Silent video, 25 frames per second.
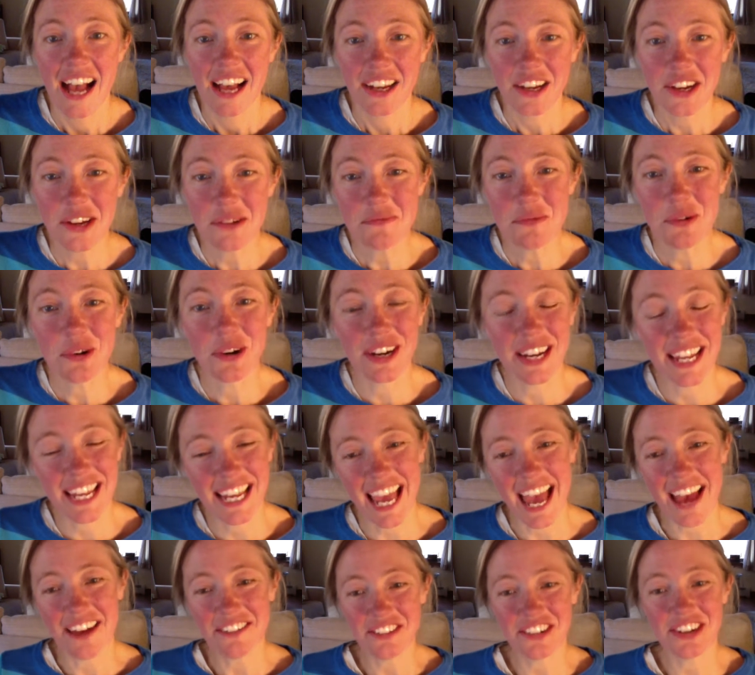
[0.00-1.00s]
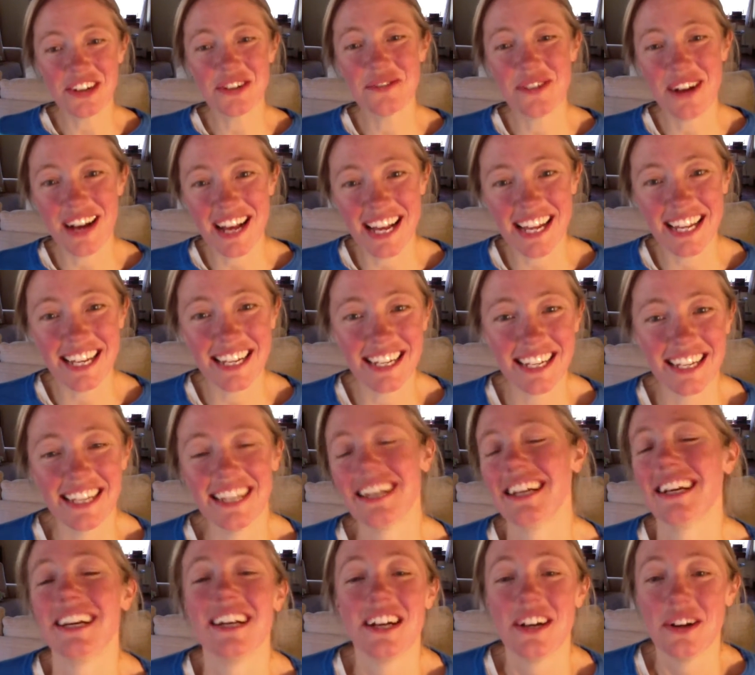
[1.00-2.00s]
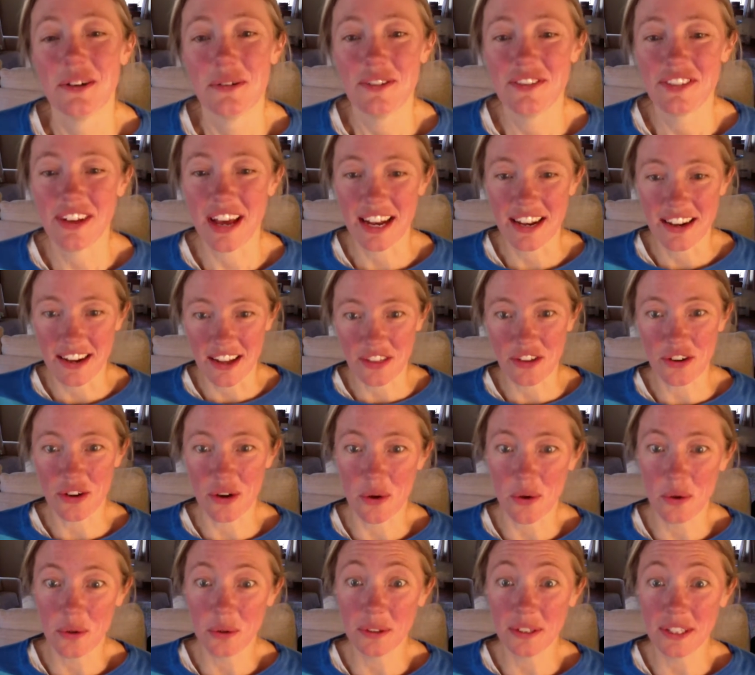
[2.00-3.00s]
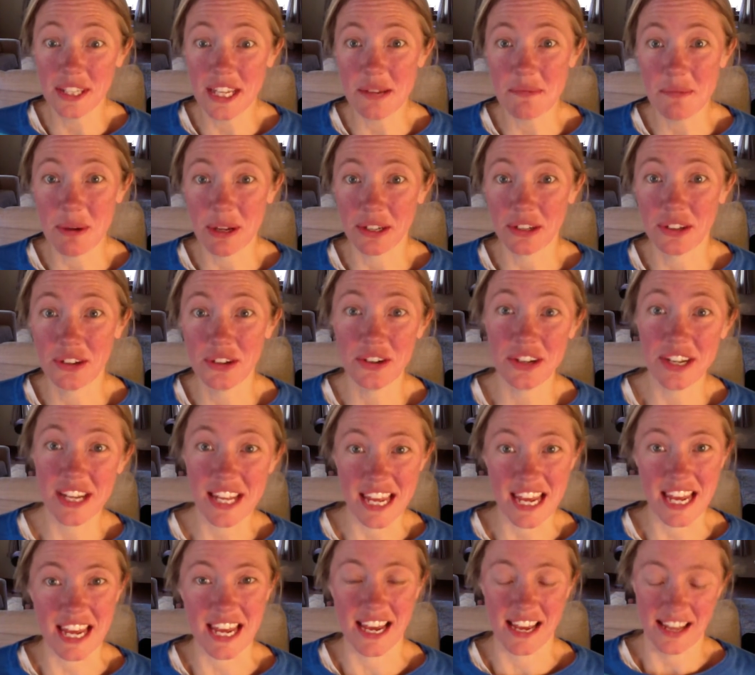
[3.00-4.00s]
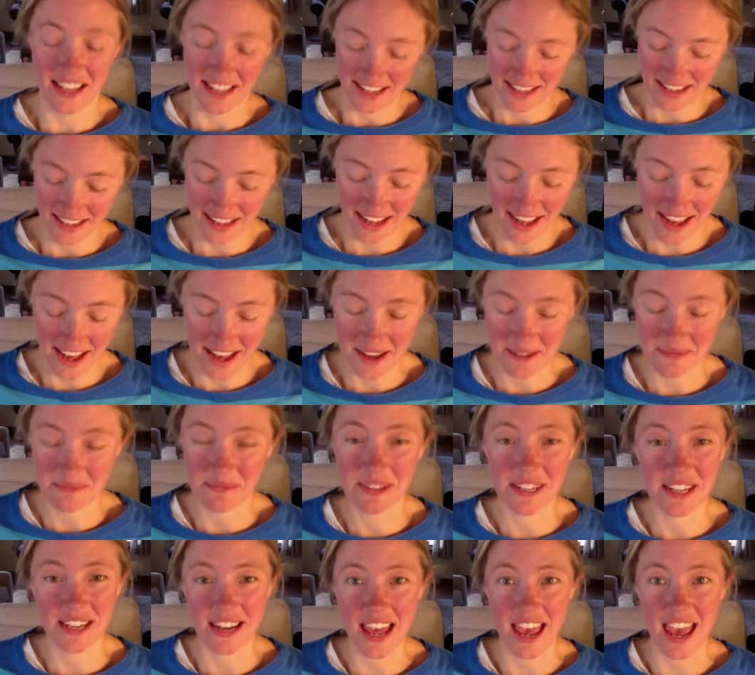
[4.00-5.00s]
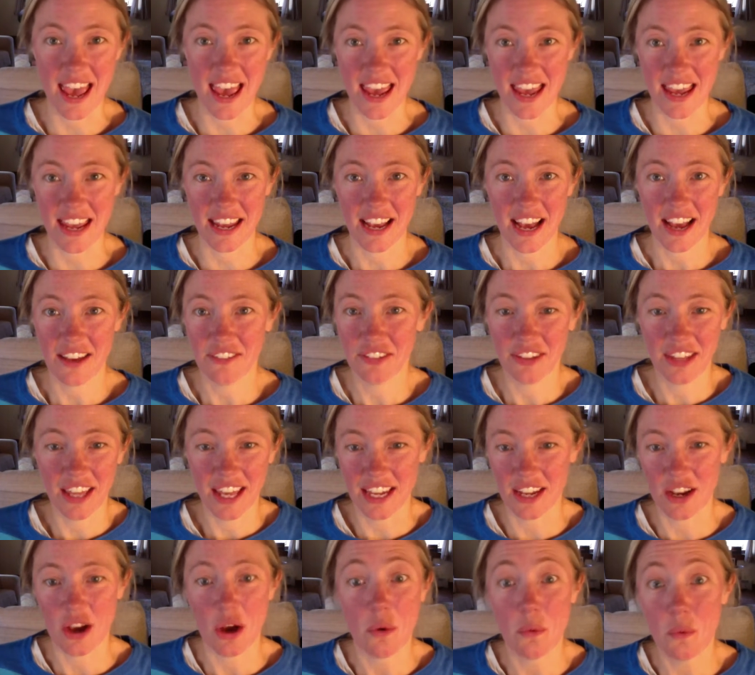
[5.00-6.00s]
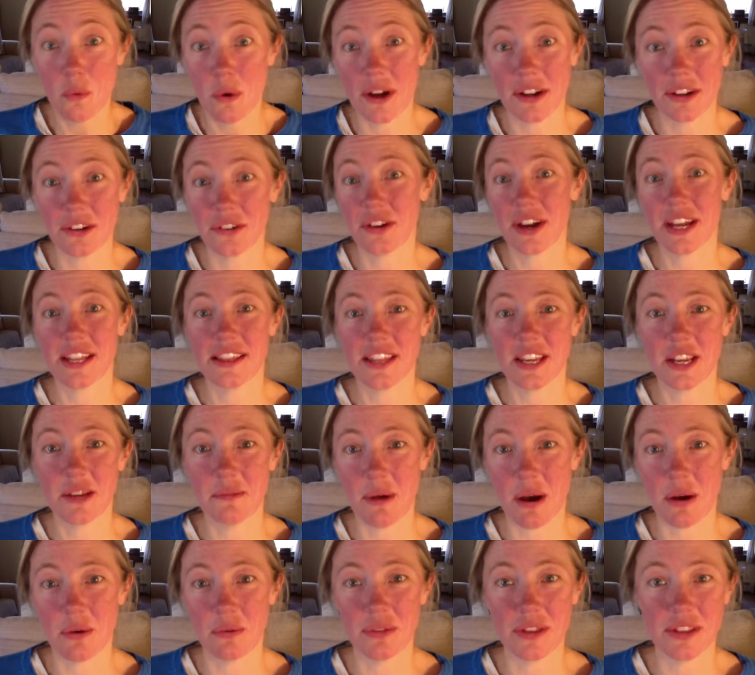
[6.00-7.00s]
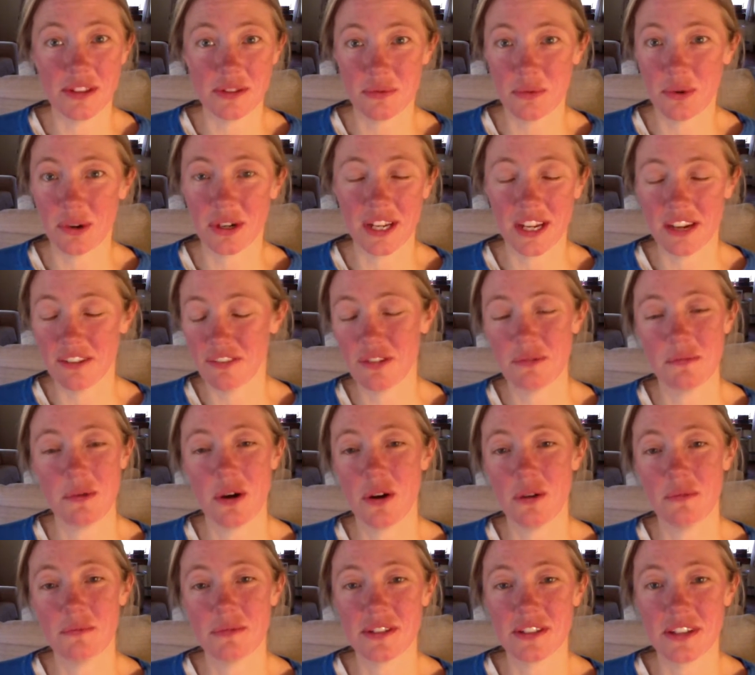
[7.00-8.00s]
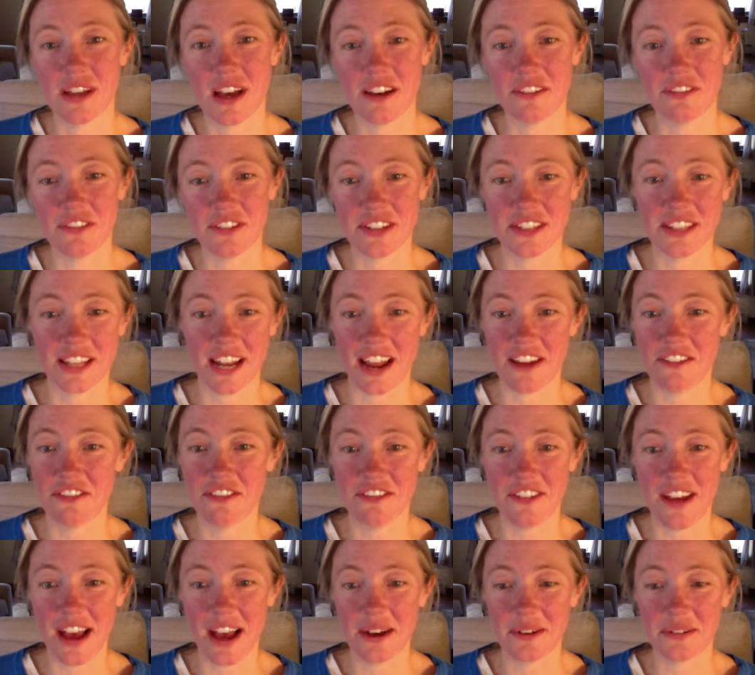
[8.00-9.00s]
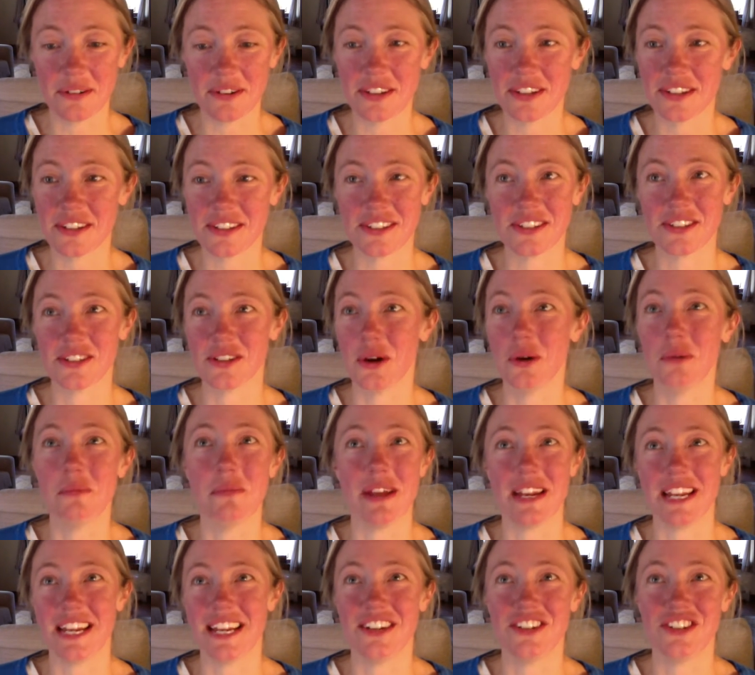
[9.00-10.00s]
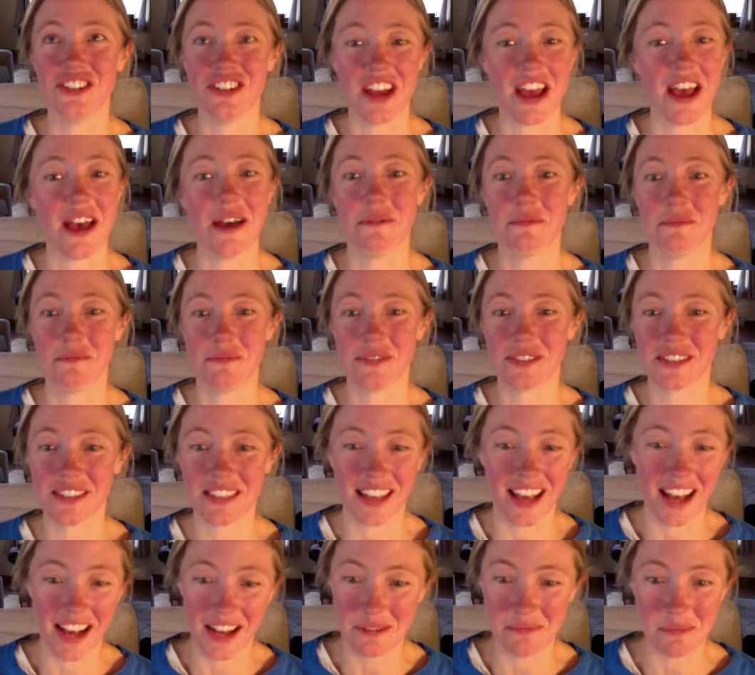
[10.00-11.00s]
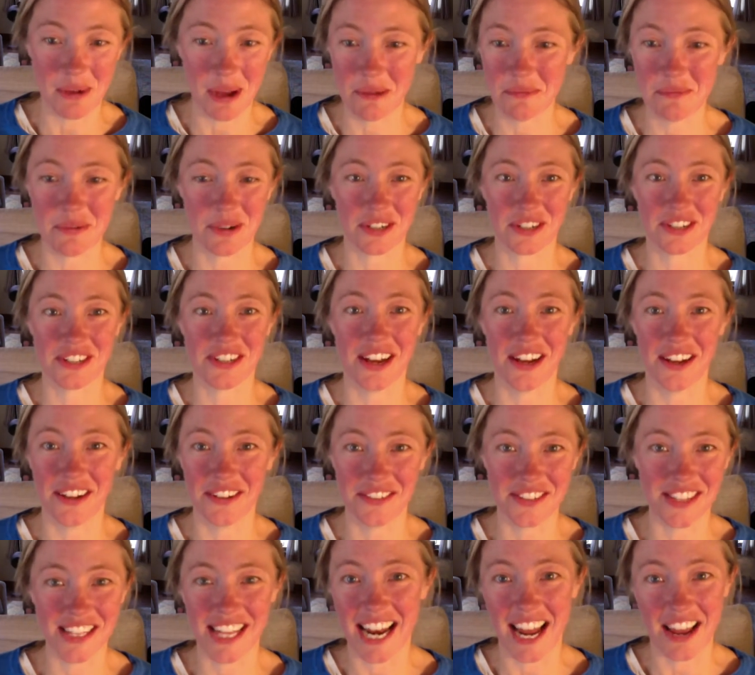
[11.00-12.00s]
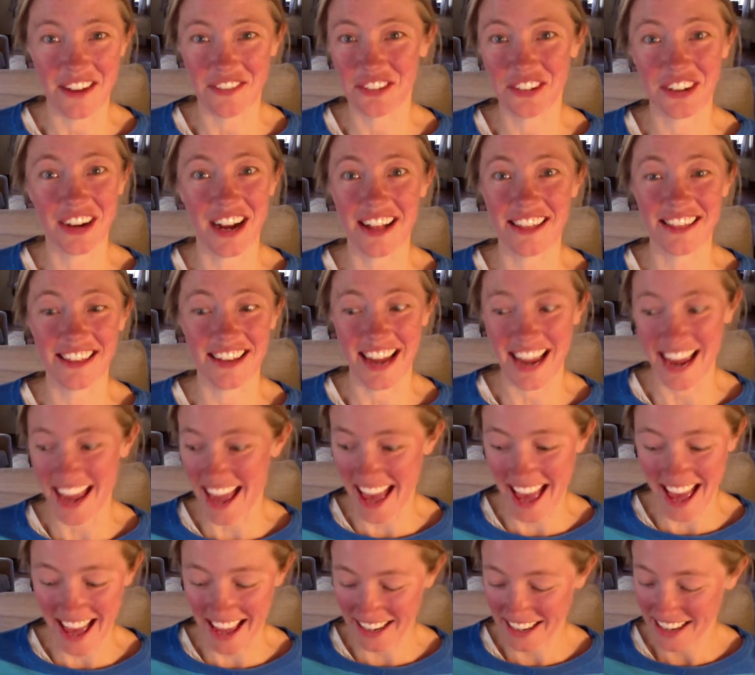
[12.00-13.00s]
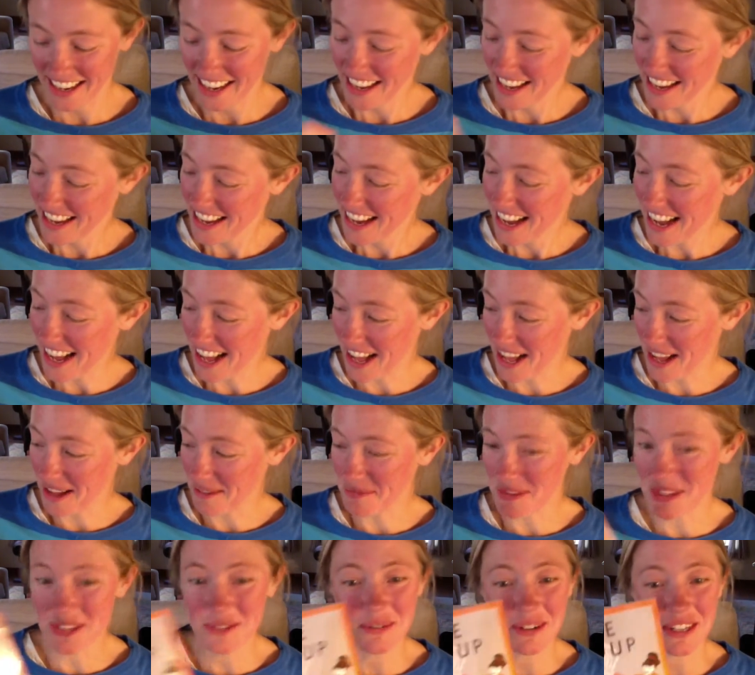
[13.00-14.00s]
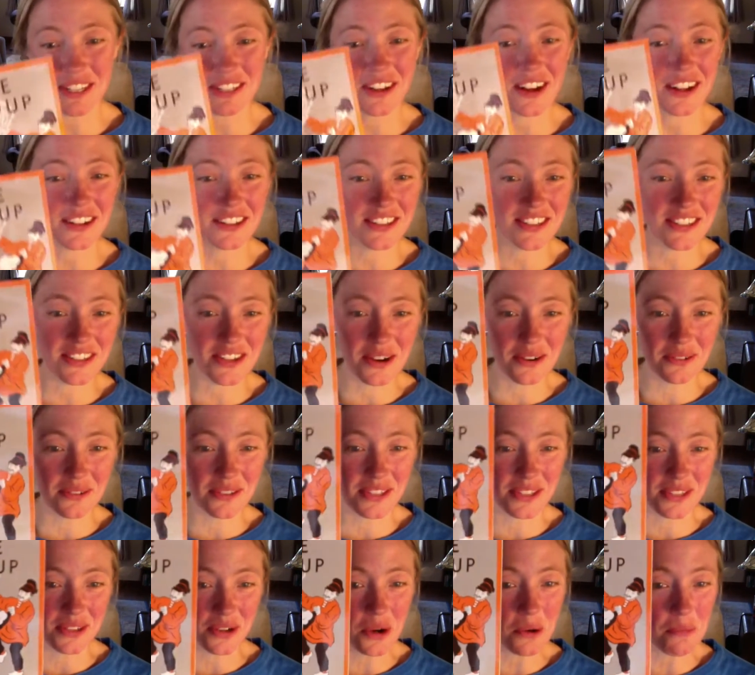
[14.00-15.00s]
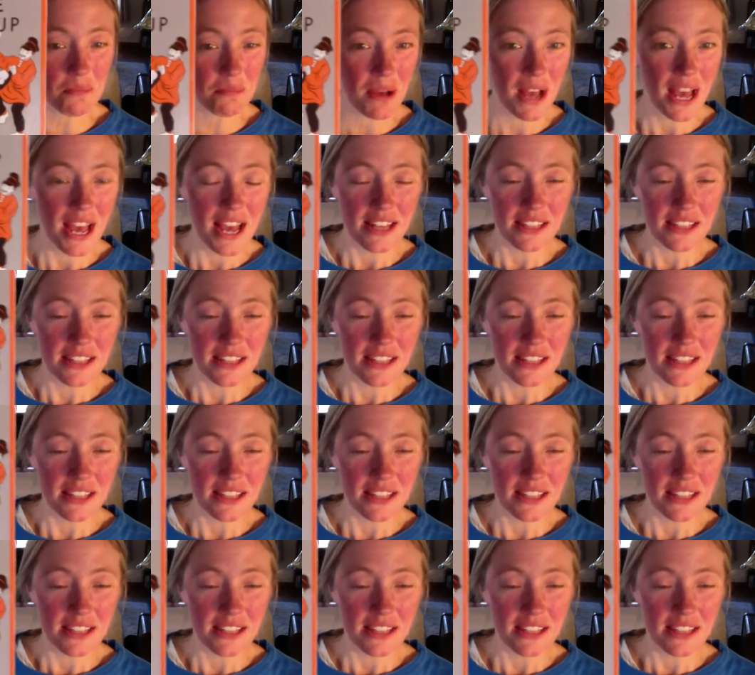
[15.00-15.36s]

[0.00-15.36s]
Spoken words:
Good morning, everyone. We've got another oldie but goodie today. I feel like one great thing about this working from home stuff is that I've found so many gems on my bookshelves that I forgot that I had. This one is called Stone Soup.